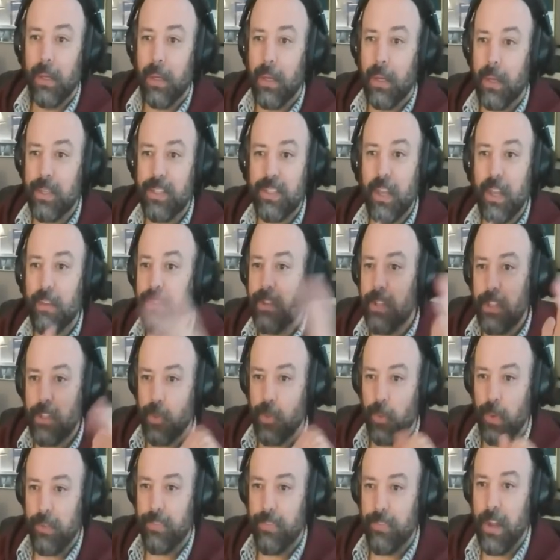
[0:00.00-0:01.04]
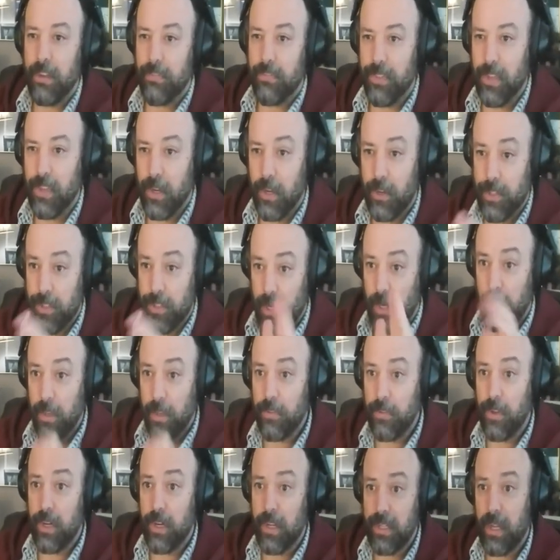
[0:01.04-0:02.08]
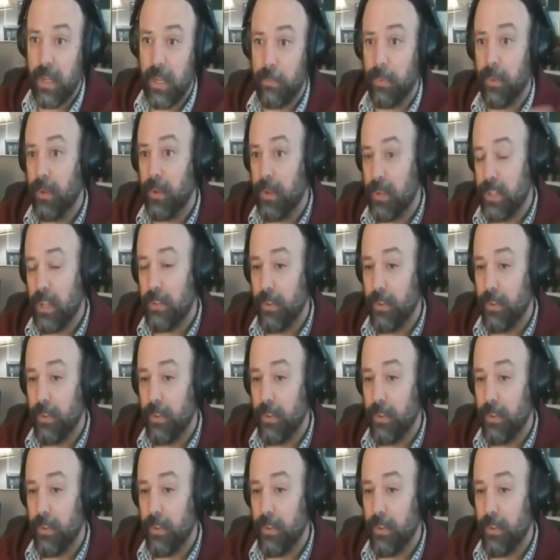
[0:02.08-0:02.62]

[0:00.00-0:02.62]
7 to 25 thinkers, and I'll give you an example because